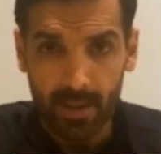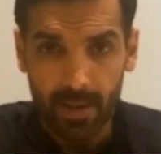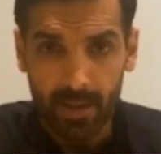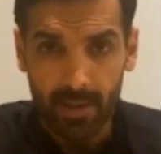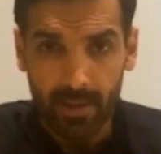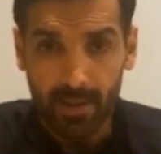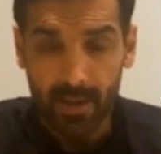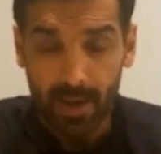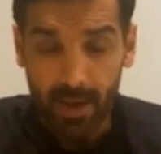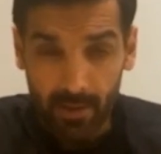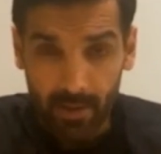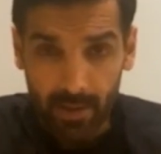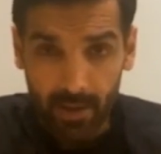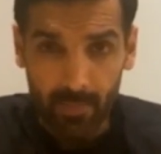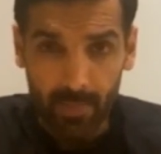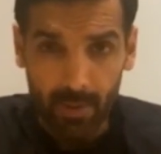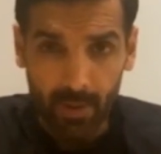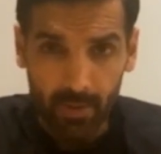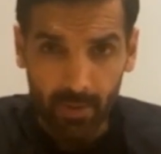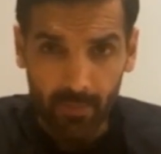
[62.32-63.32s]
and
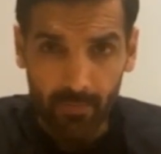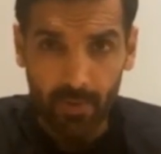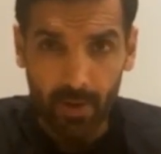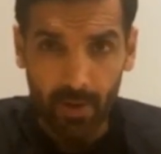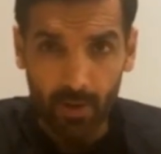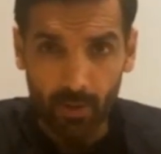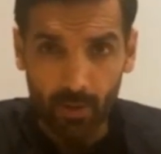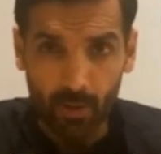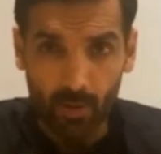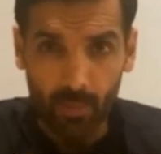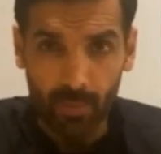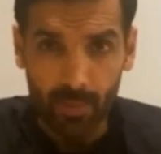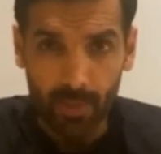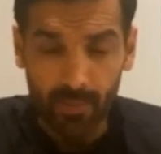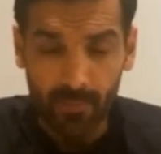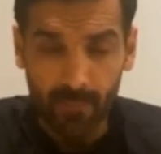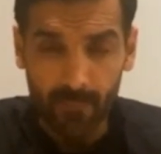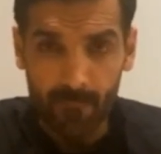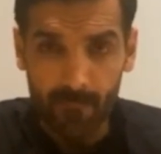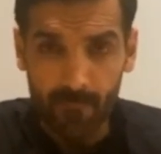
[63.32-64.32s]
caring about a fellow
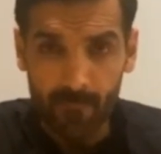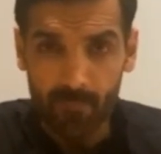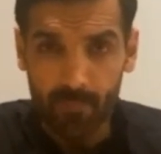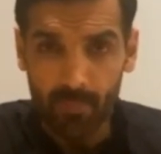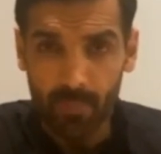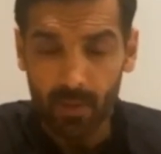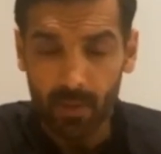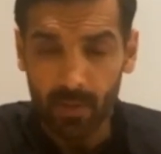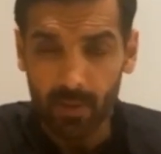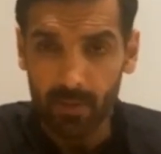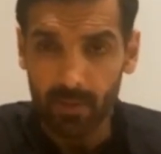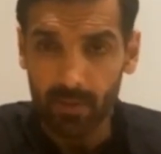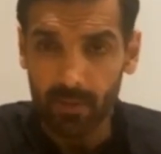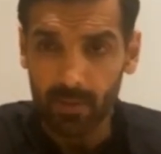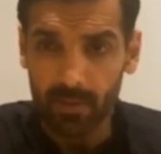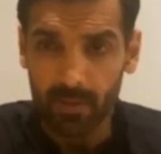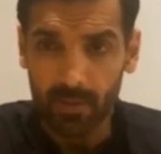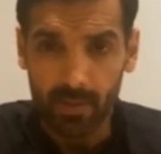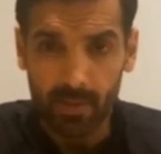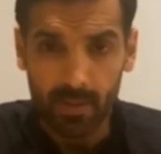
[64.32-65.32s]
human.
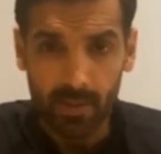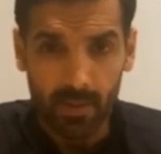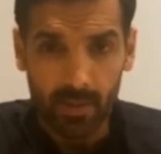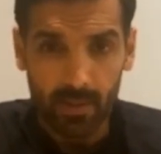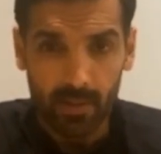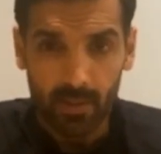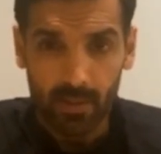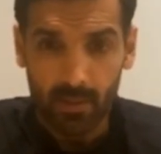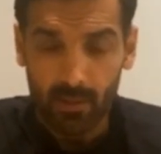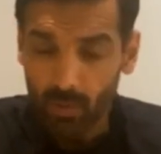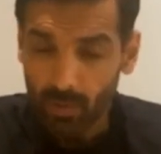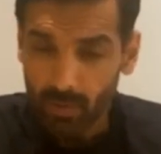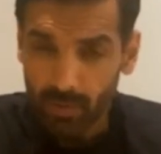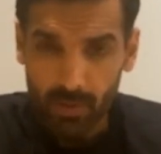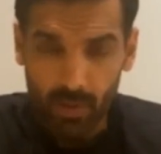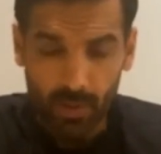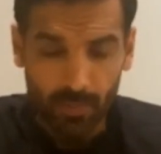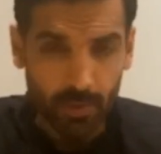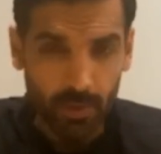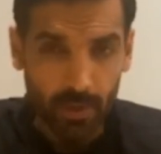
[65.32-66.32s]
Don't
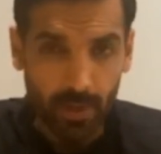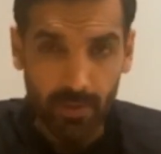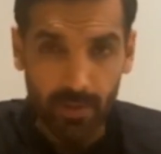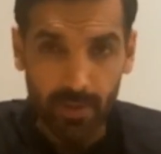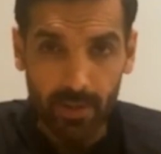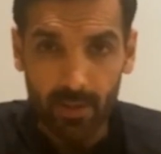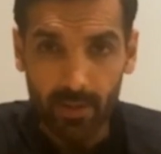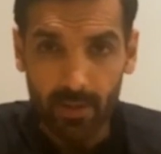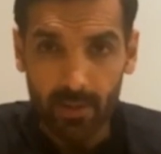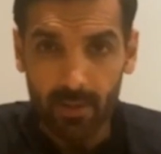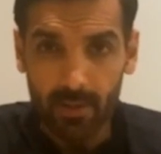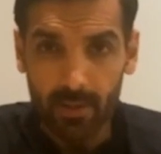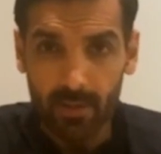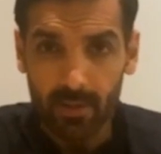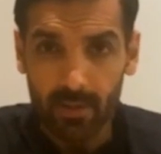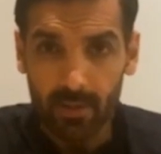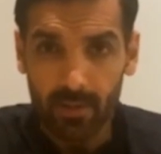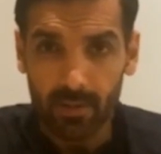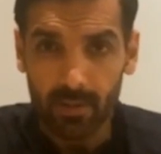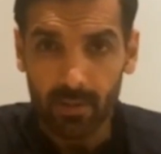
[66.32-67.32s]
stop sharing.
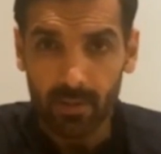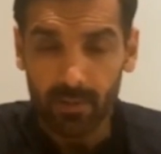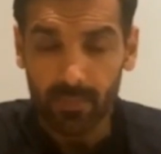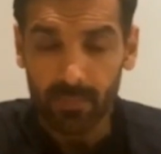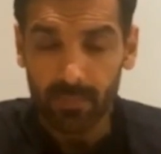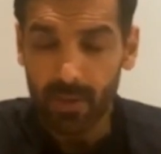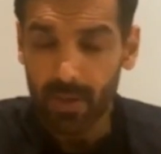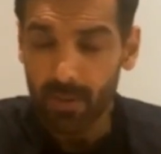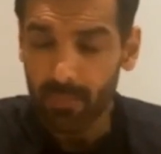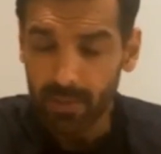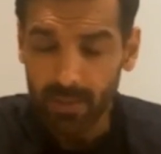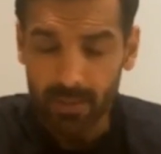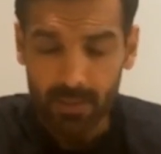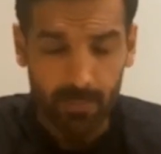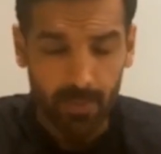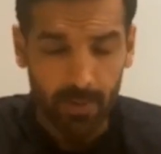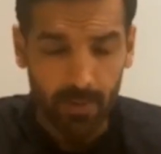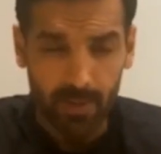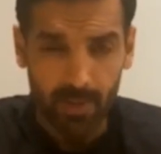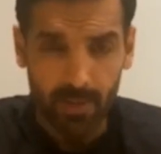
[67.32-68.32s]
Keep the
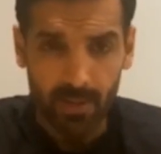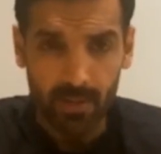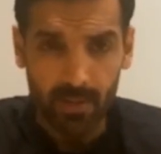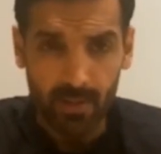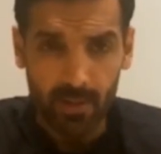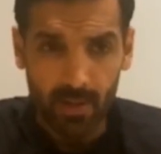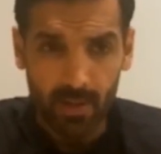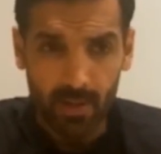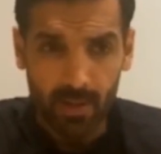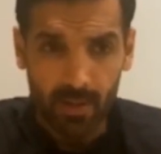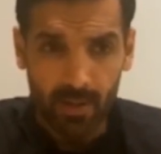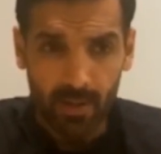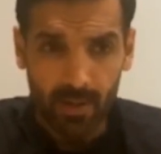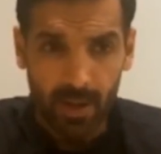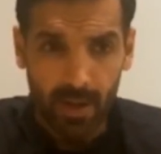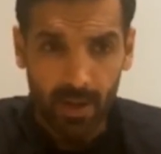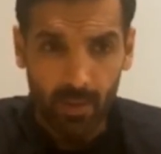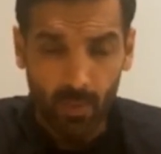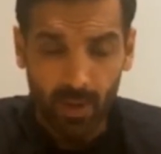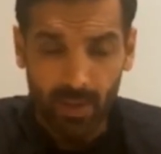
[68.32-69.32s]
spirit.
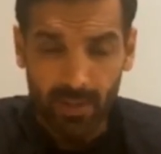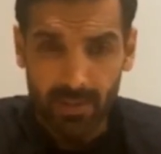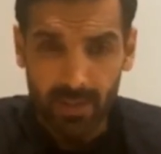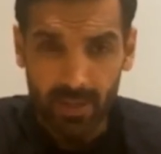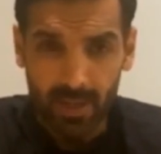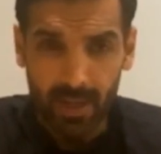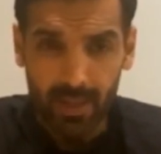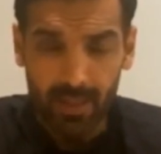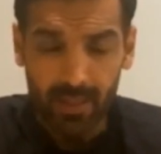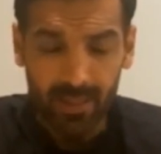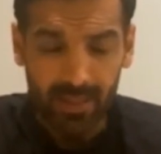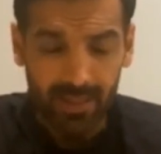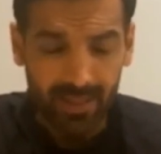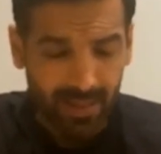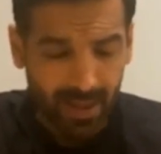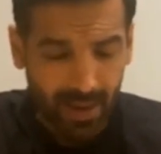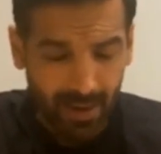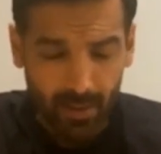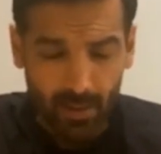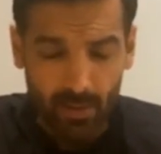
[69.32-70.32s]
And once
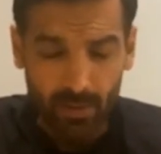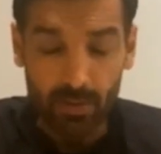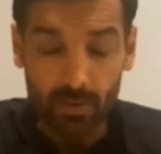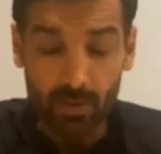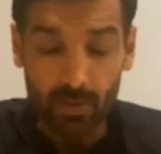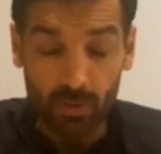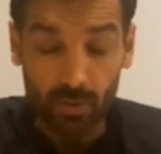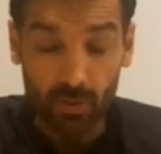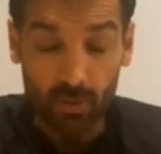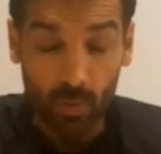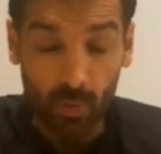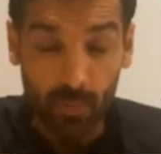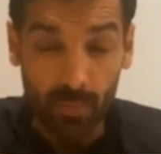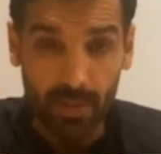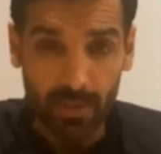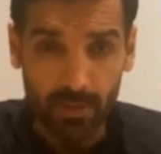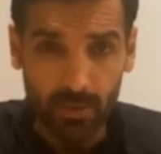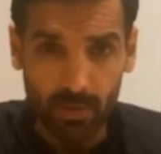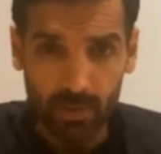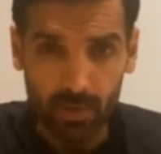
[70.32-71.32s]
again, thank you so
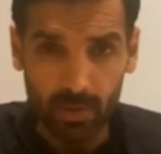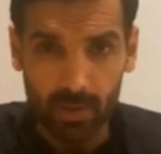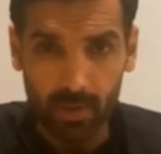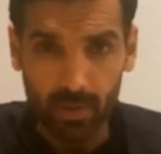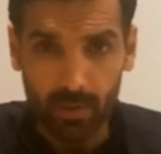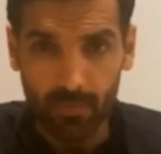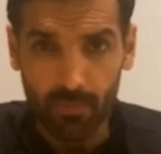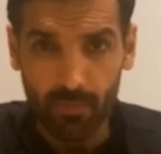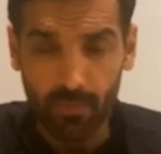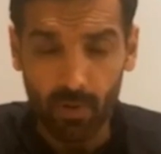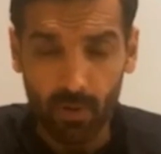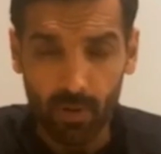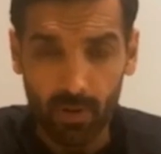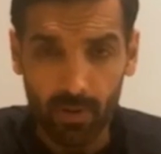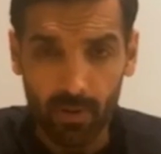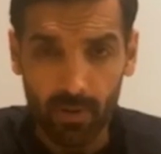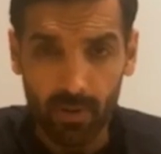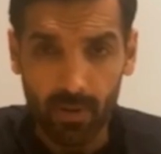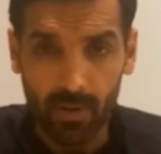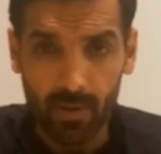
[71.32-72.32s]
much
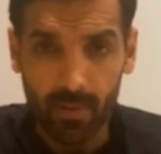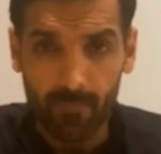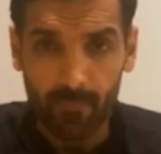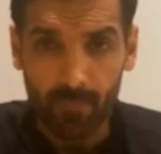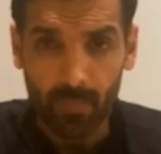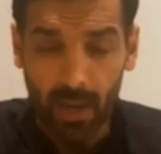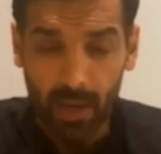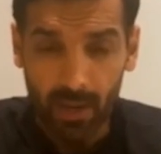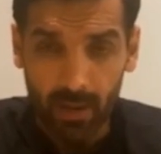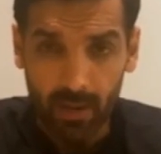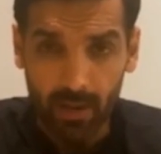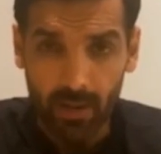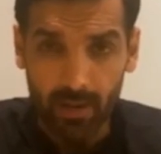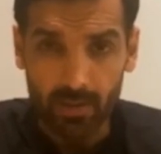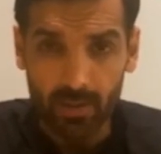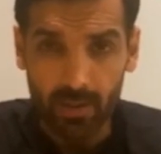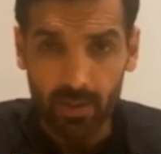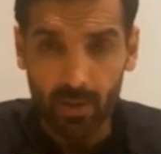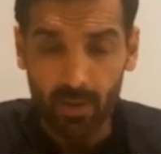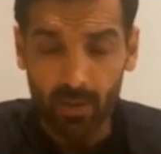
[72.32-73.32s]
for
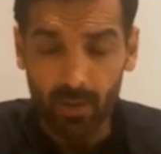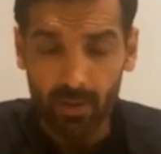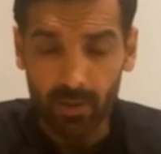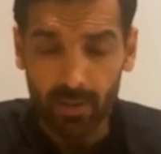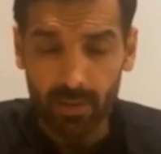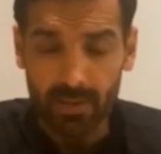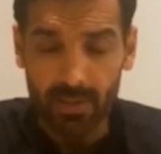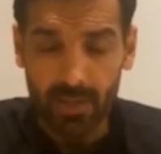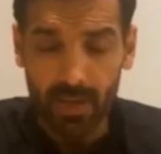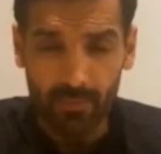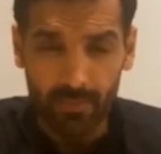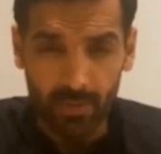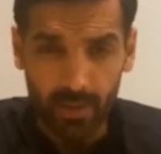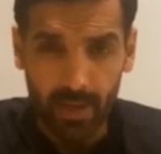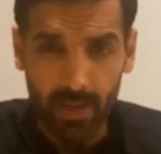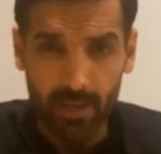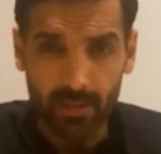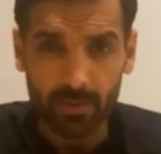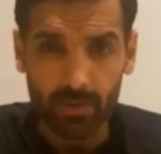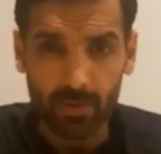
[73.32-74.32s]
encouraging all these
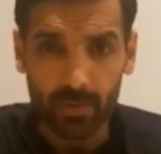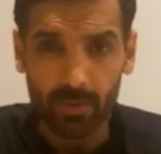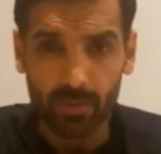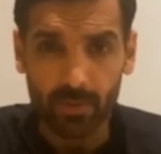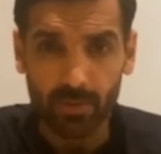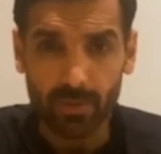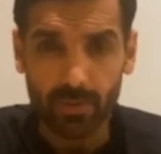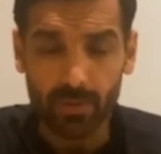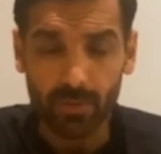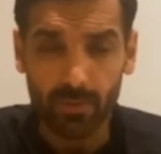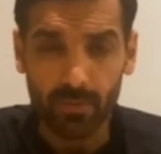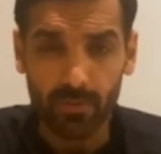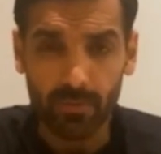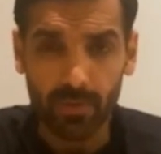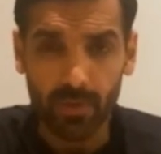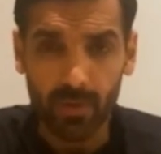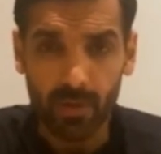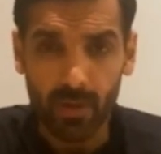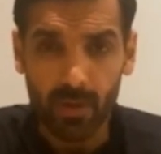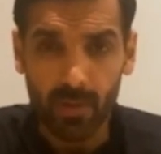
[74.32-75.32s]
lovely NGOs
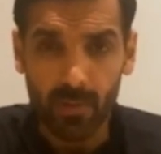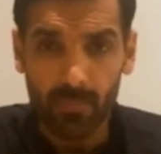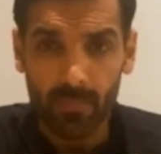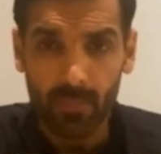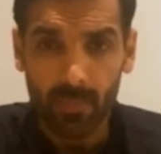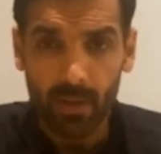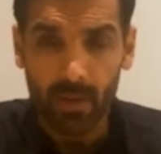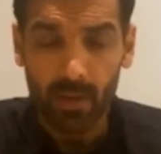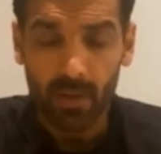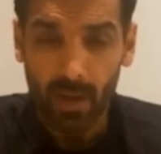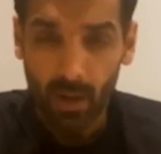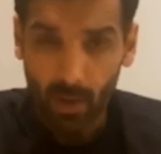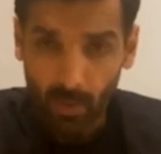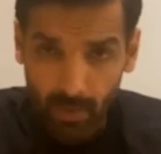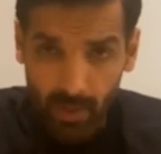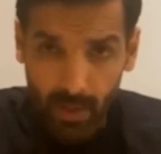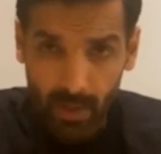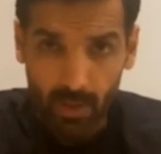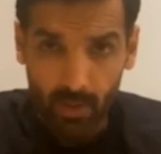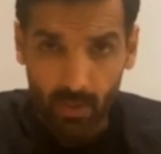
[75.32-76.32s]
who've
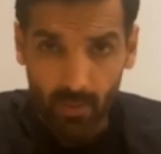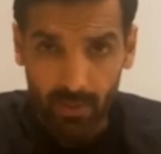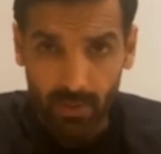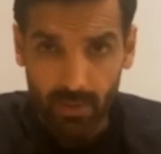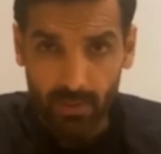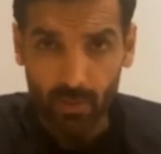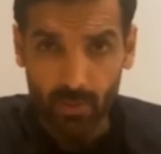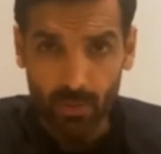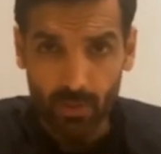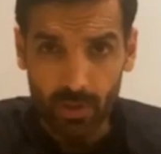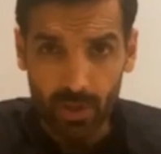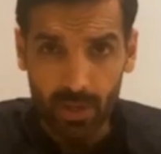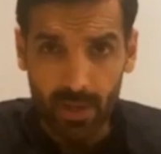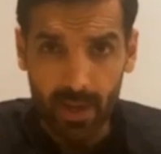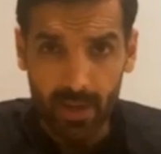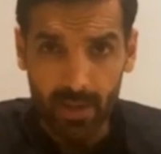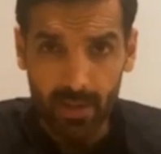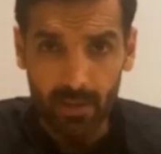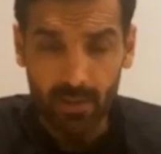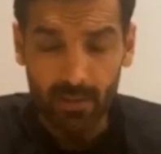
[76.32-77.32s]
now taken over the social
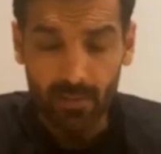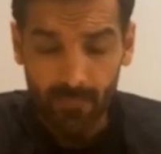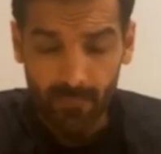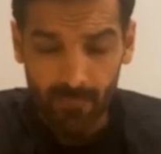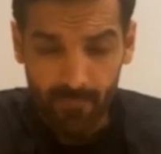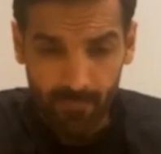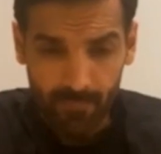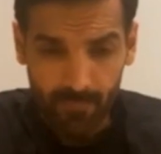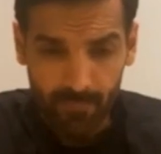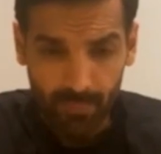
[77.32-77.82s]
handle,